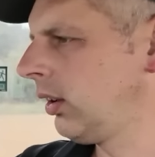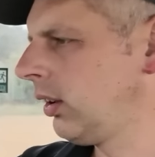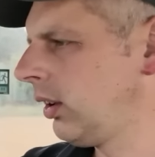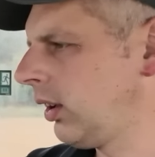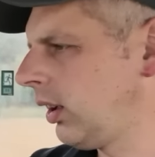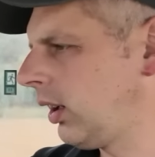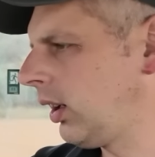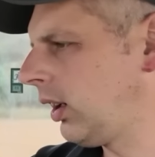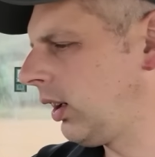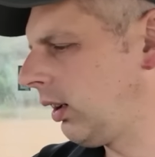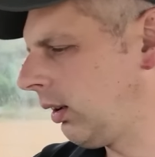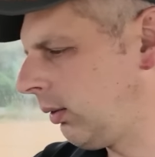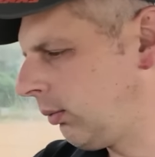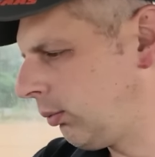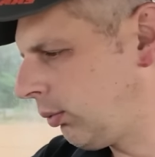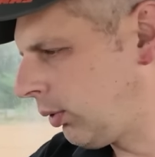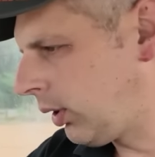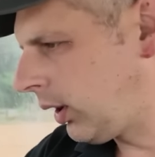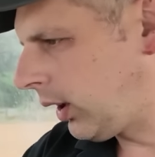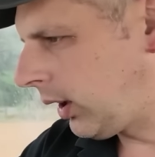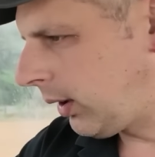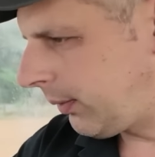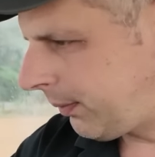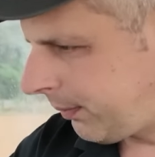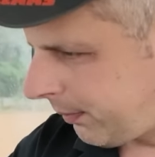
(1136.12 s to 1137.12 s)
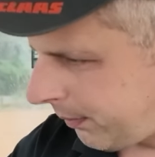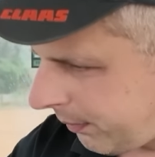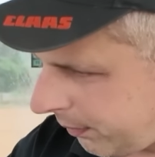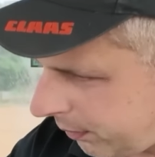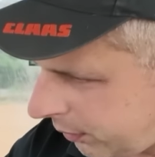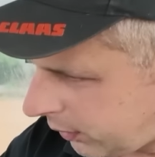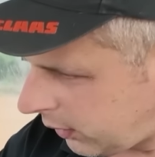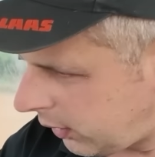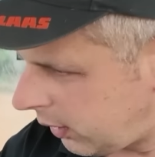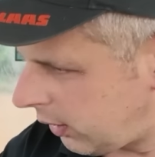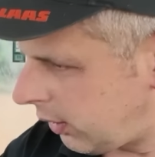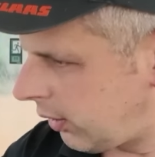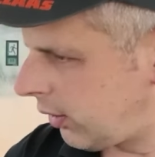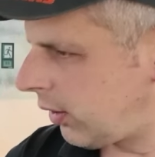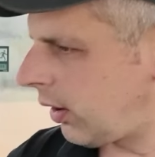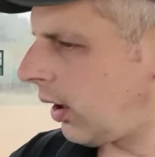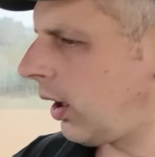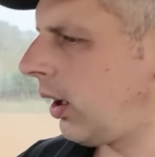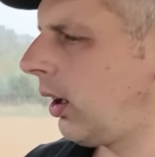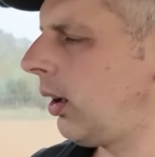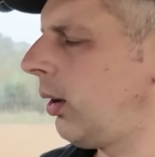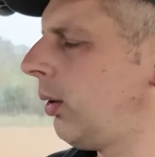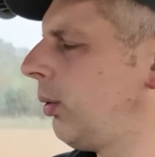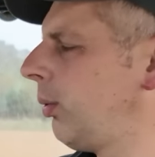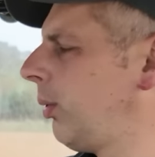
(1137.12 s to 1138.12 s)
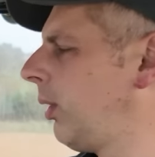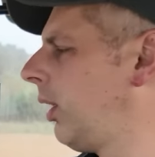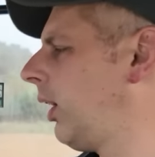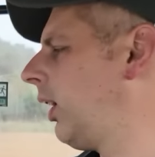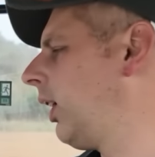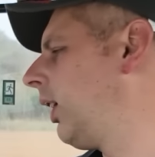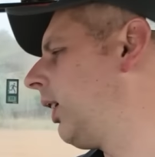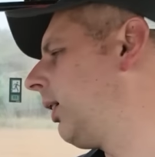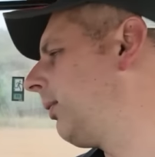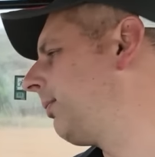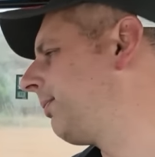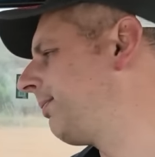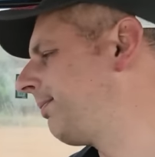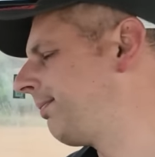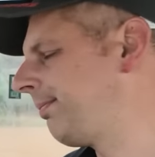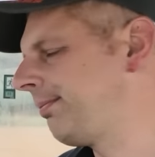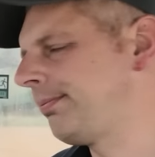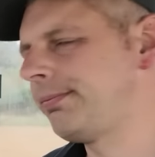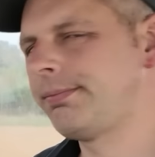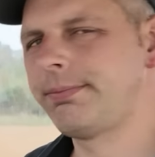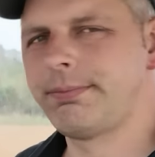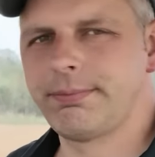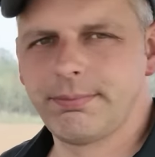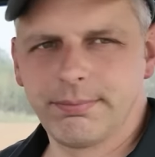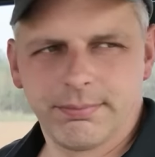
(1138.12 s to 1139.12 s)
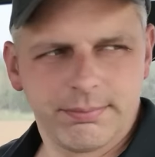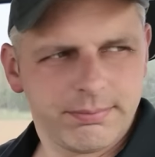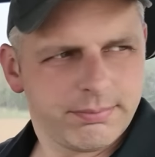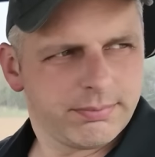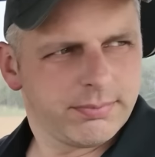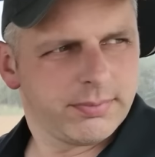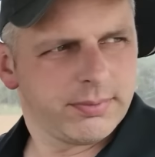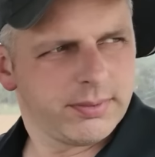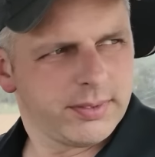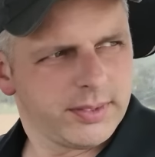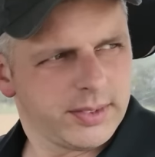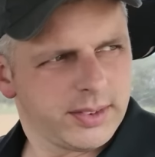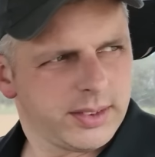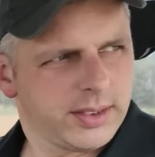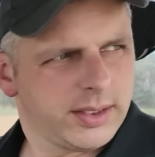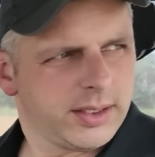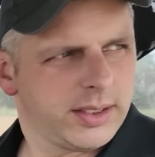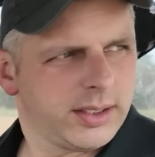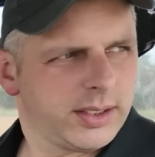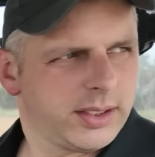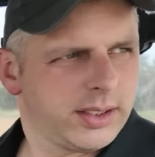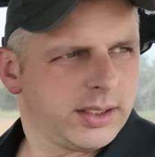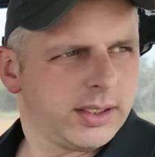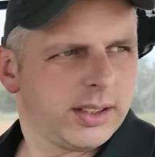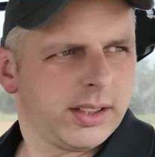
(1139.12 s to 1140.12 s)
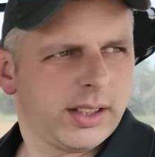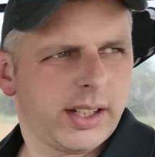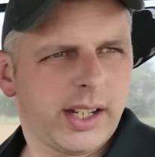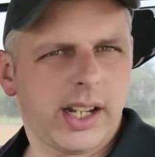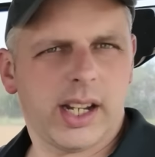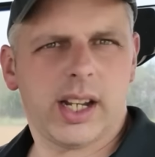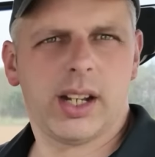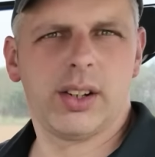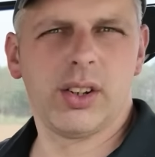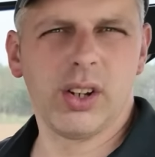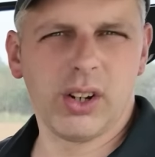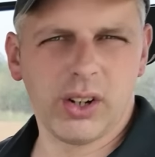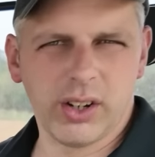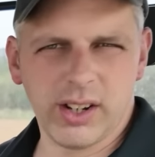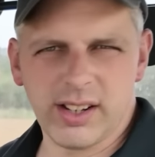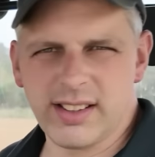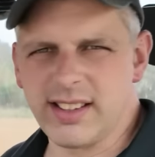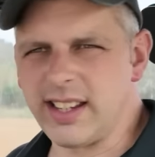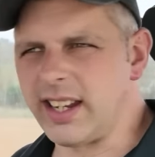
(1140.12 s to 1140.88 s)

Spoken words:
Well, yeah. So. Yeah, not going to